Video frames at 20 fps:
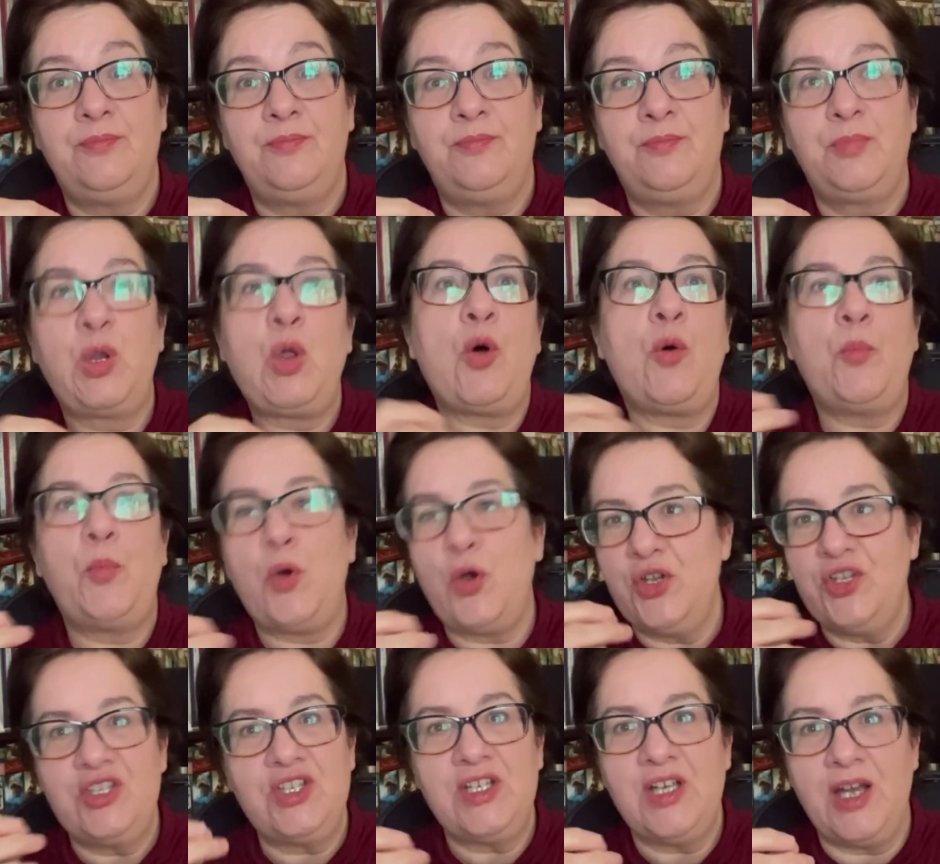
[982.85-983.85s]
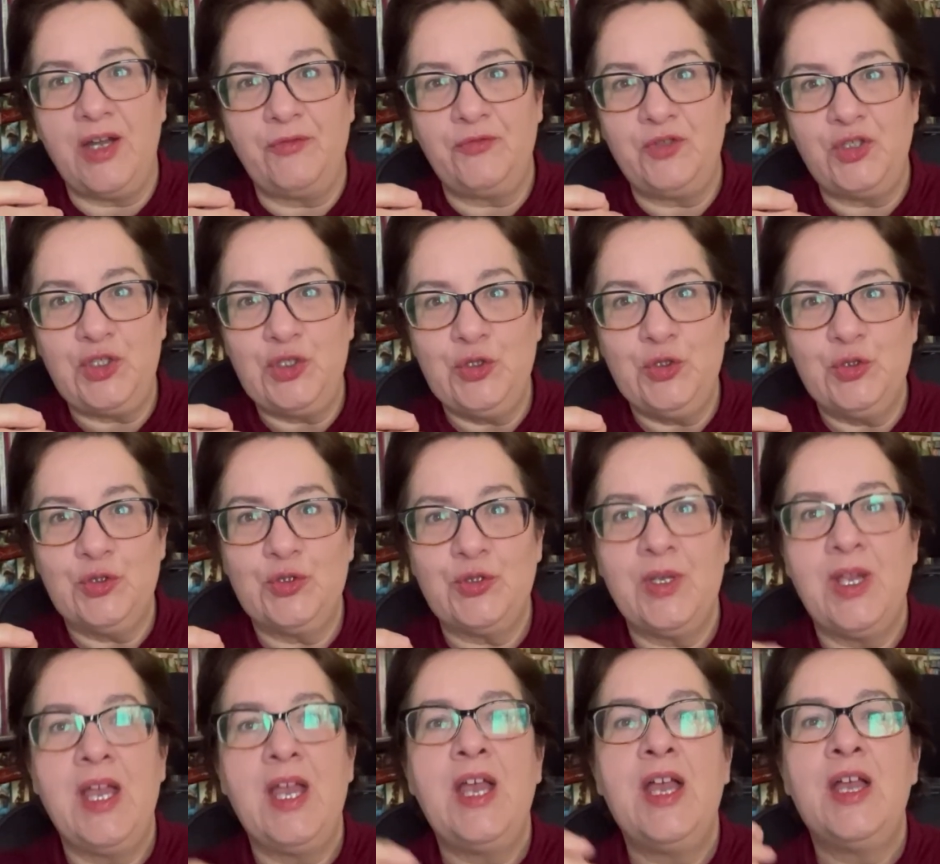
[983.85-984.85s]
plot points you have to use.
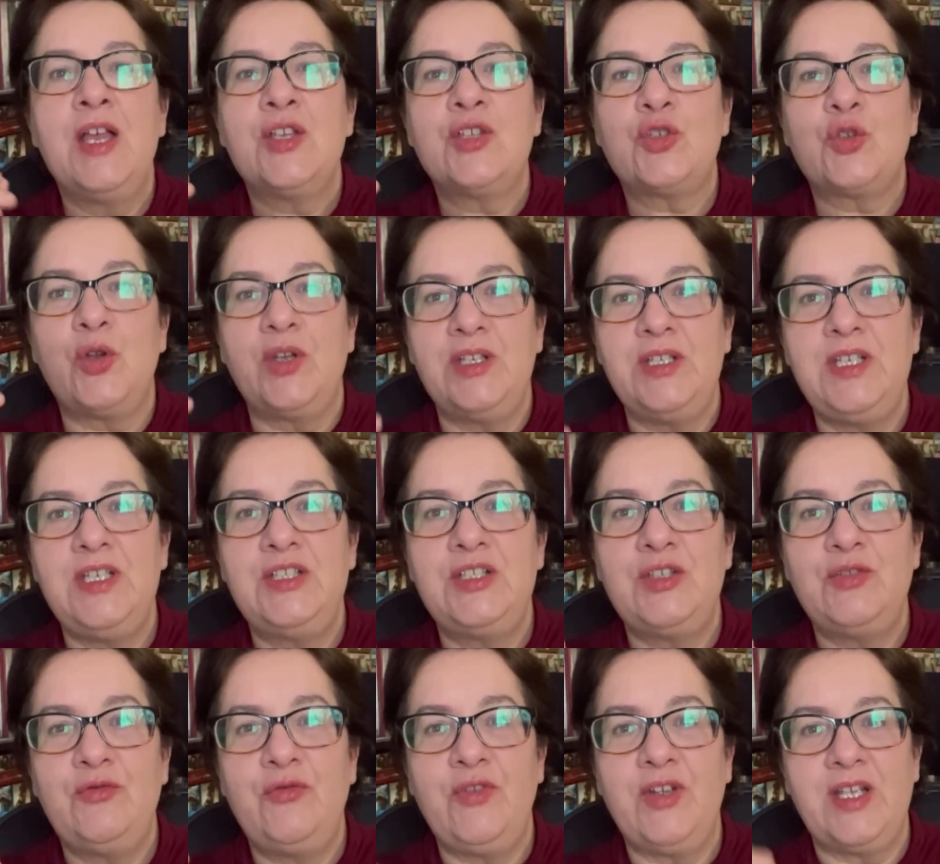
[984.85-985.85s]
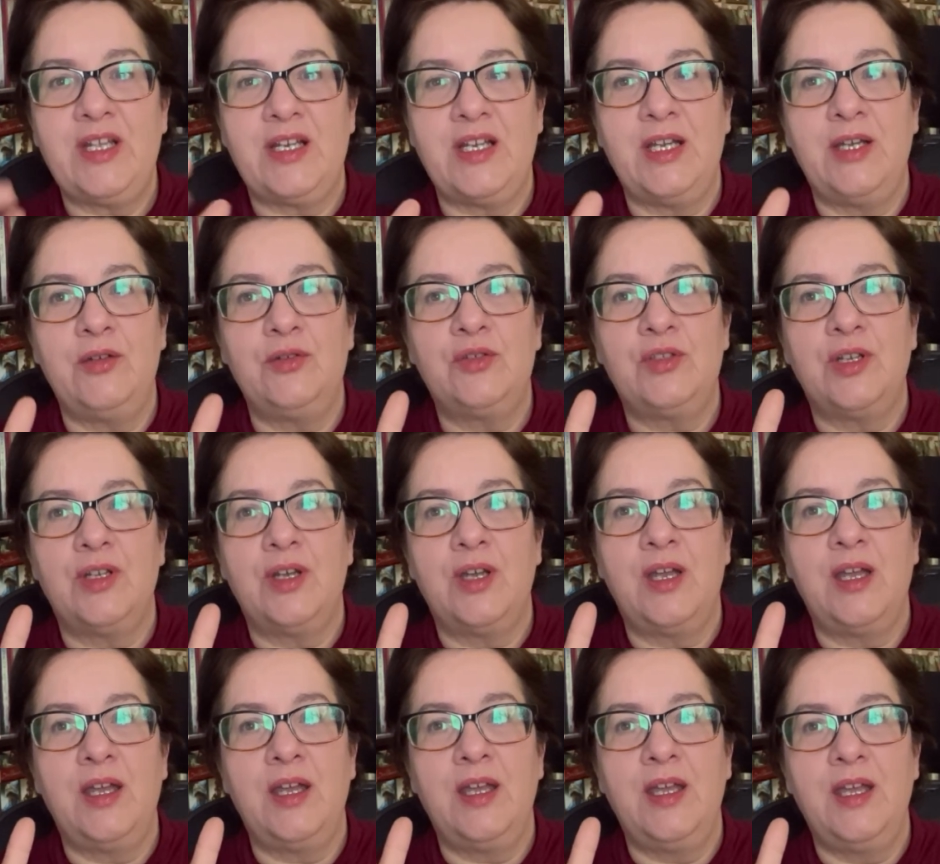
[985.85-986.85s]
So I need to figure out
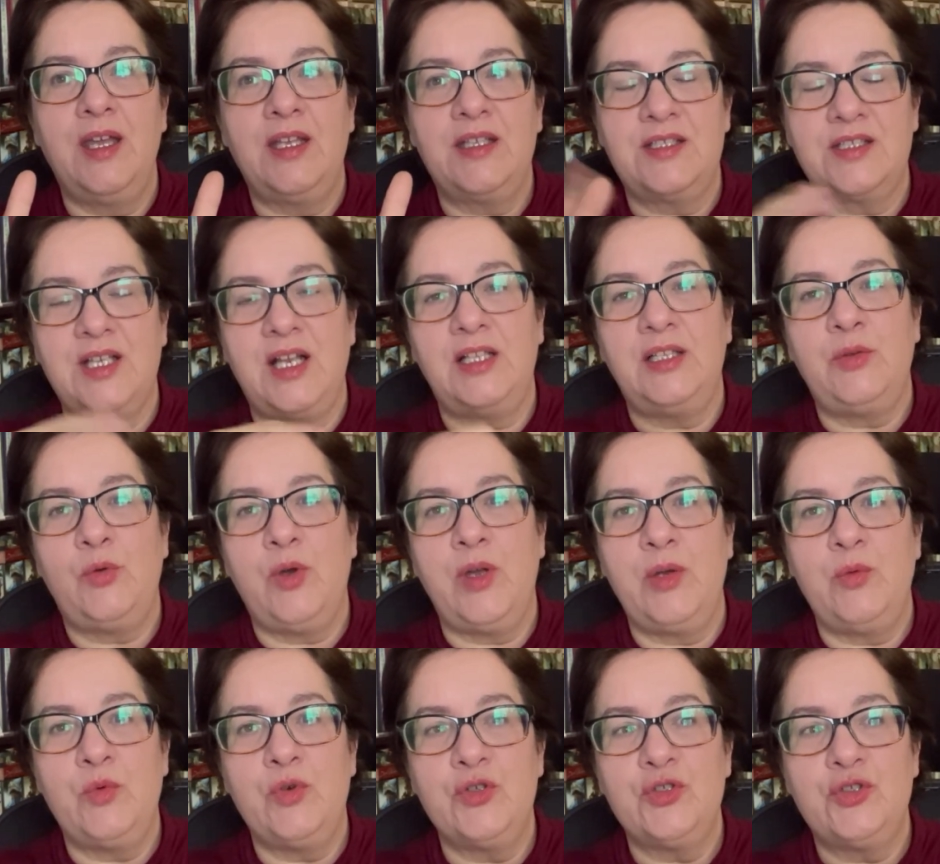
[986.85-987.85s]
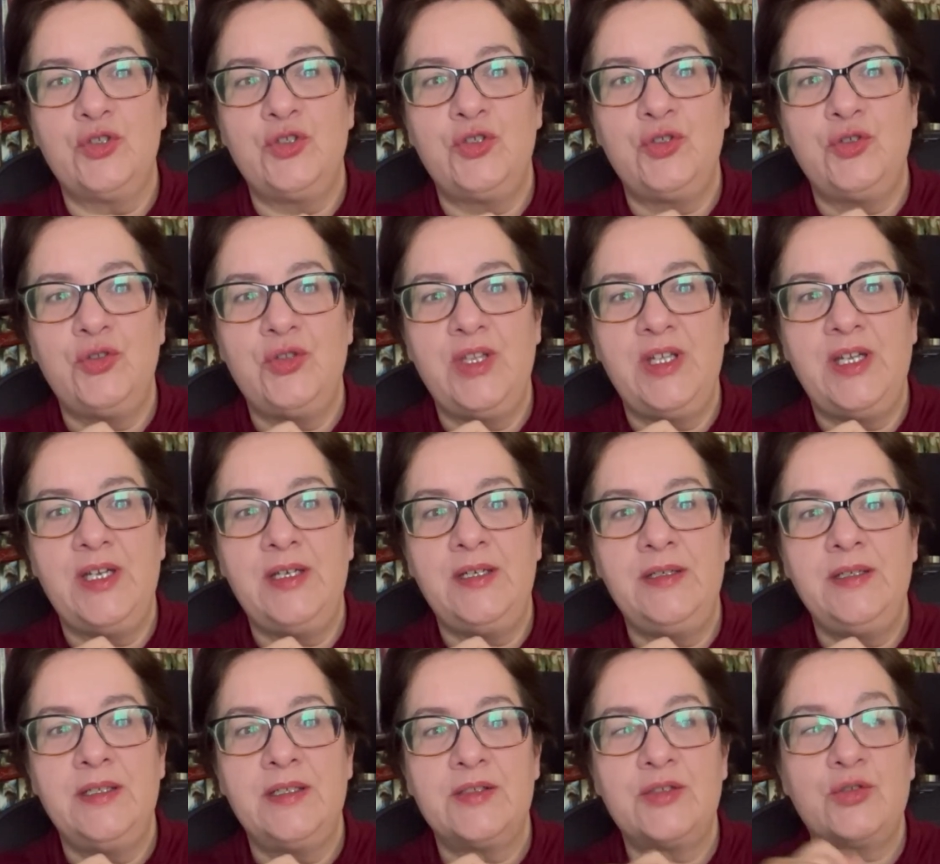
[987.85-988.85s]
exactly what I want to do there.
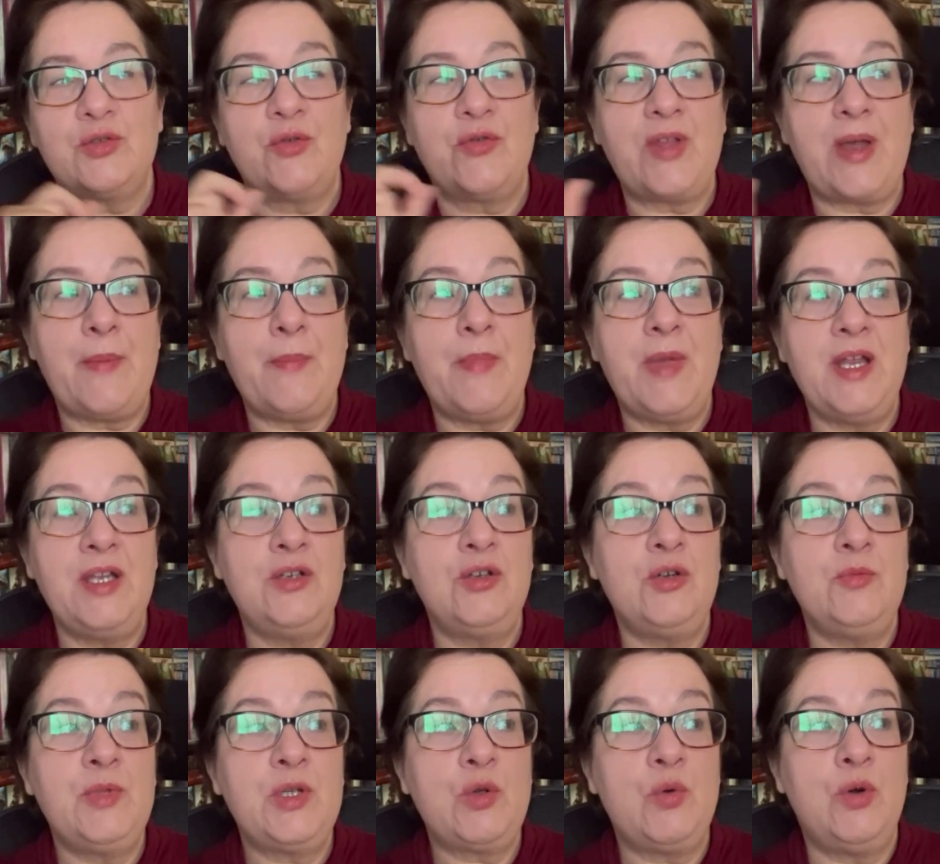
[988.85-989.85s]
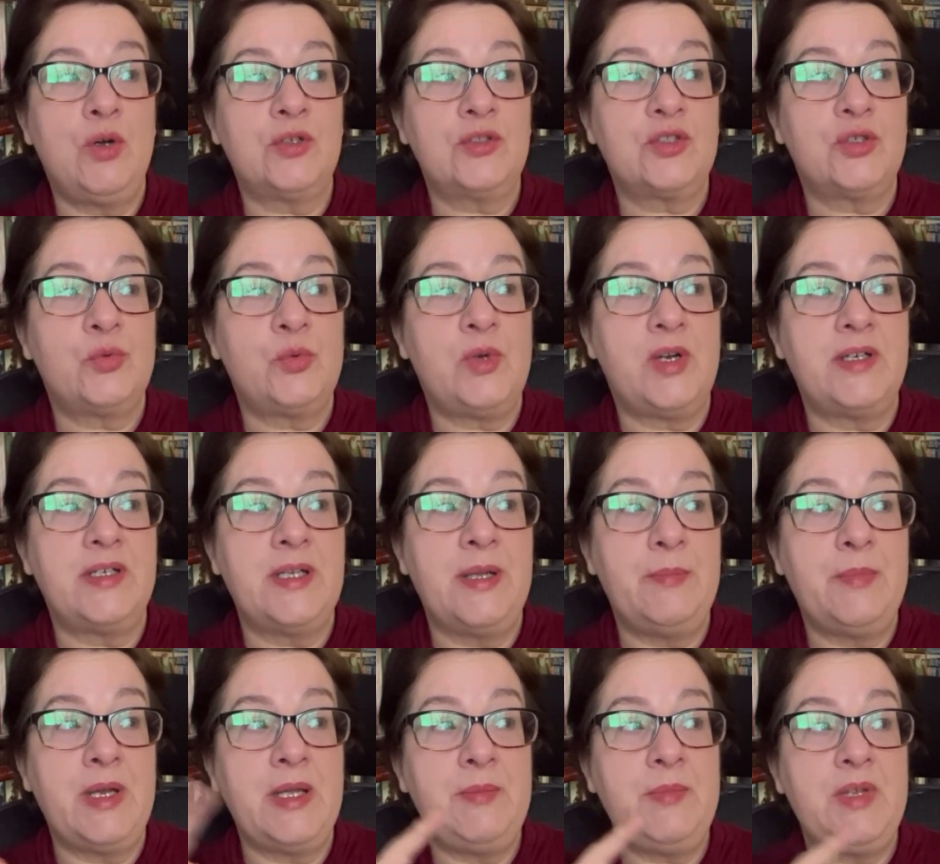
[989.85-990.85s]
So that might not be quarter 1, it
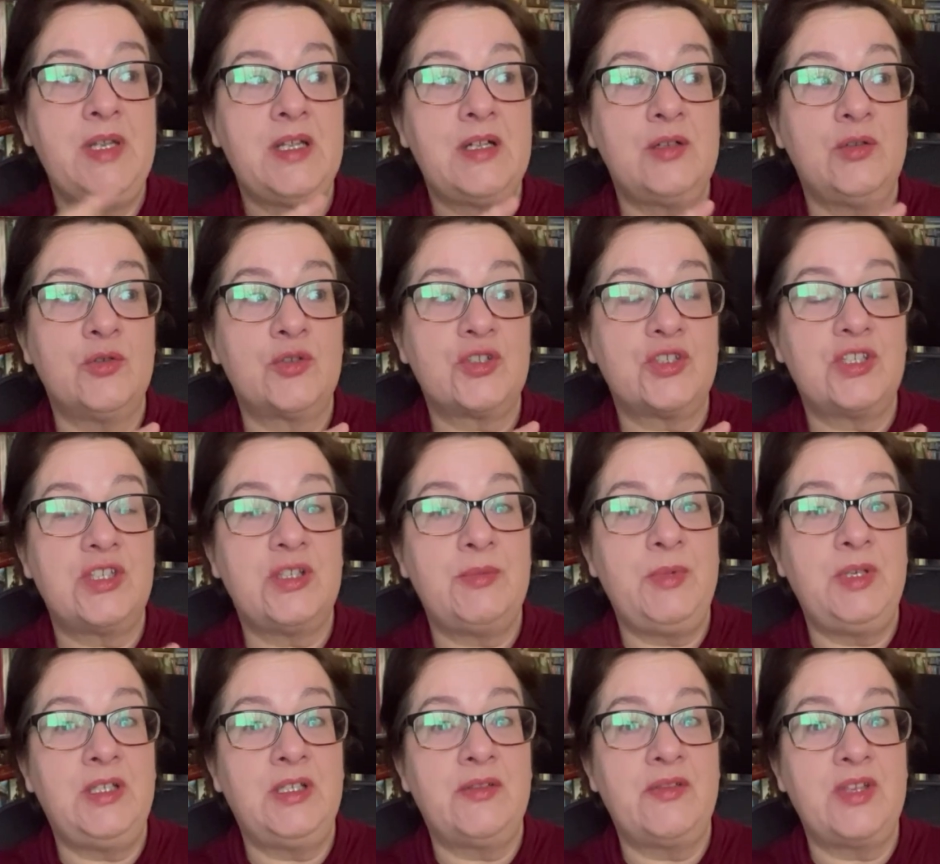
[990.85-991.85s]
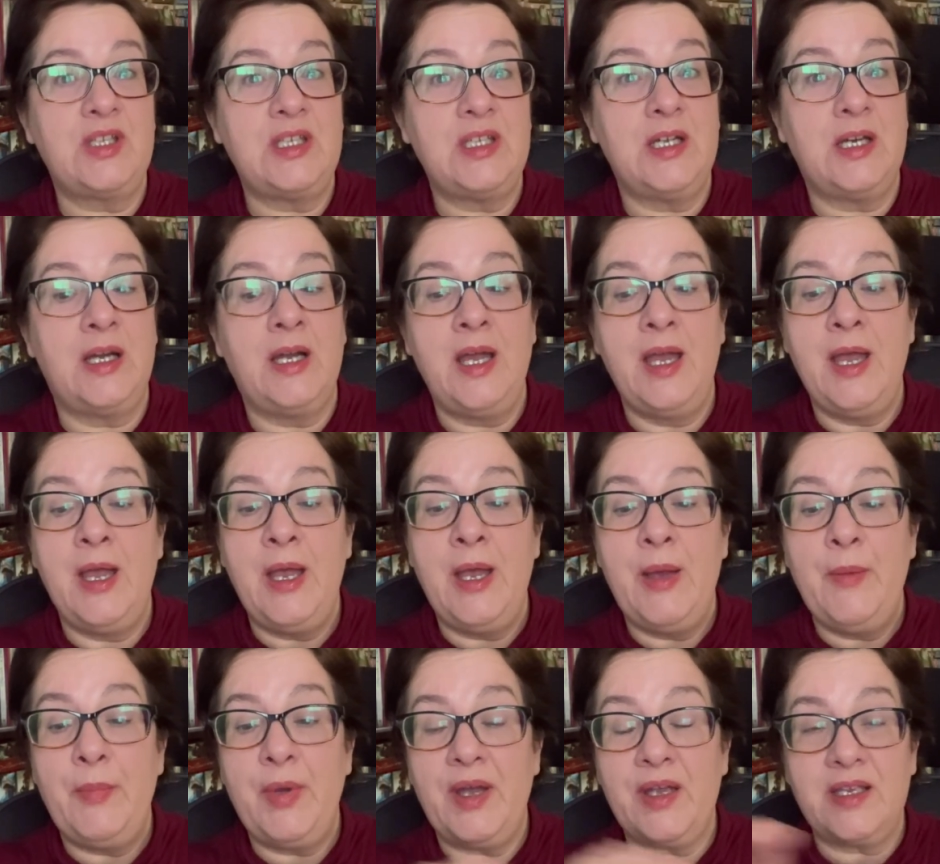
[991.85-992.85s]
might be closer to the middle of the year.
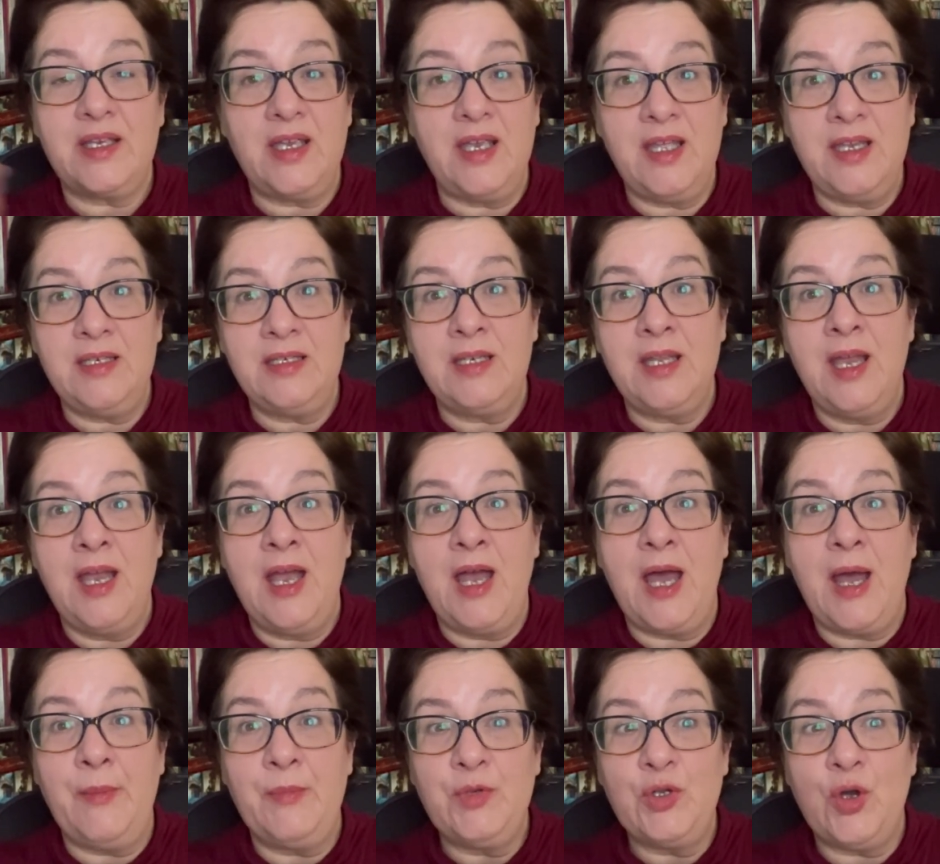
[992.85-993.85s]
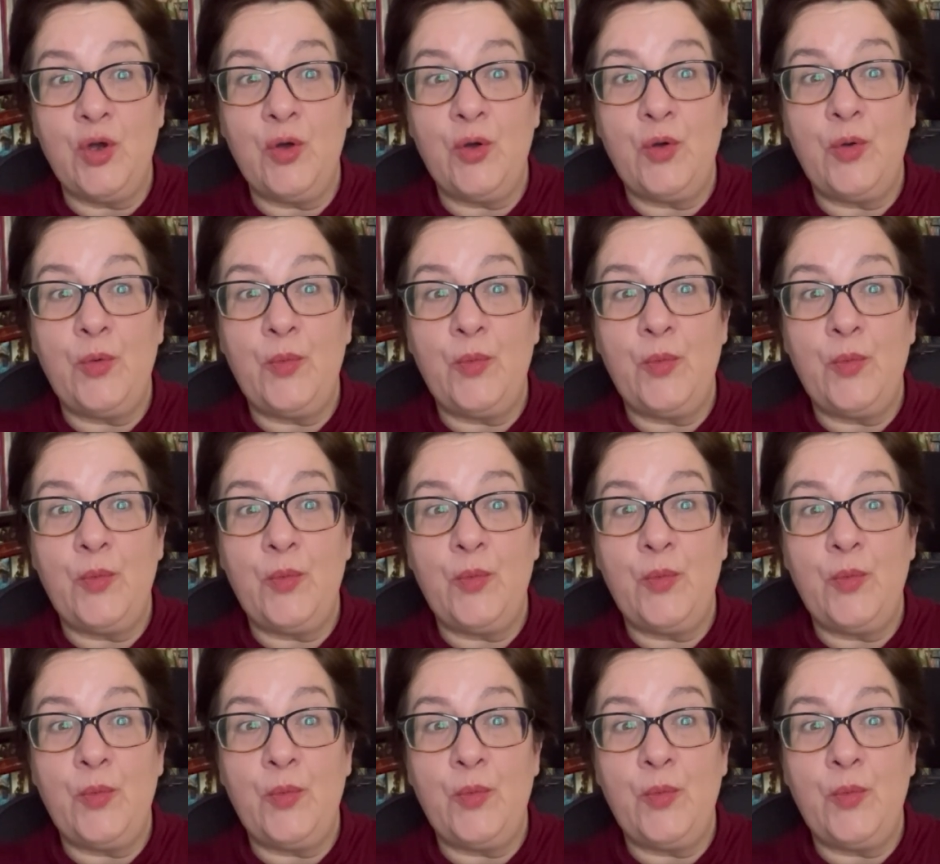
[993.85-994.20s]
But again, I'm not